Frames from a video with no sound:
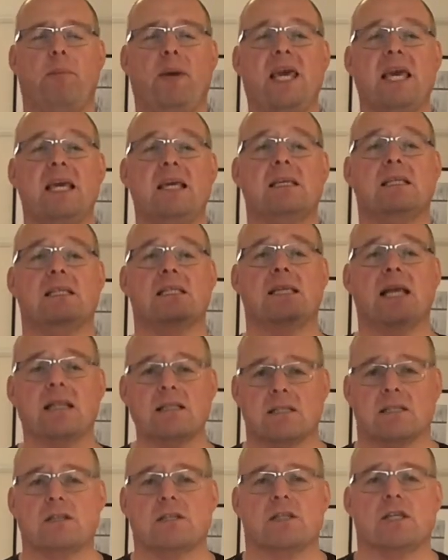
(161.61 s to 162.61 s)
P
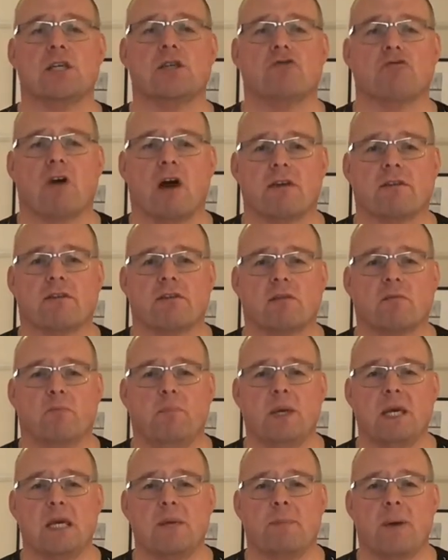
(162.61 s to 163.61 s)
sentences rather than
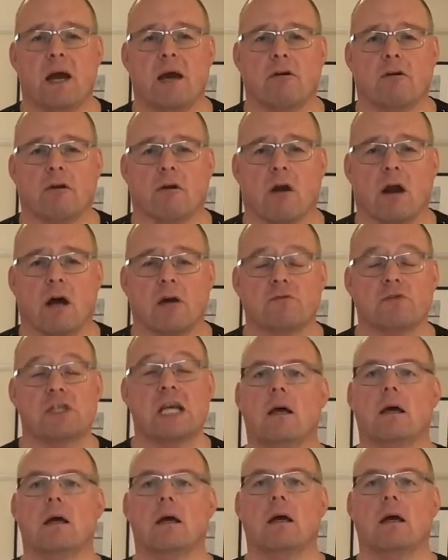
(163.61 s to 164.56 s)
P paragraphs.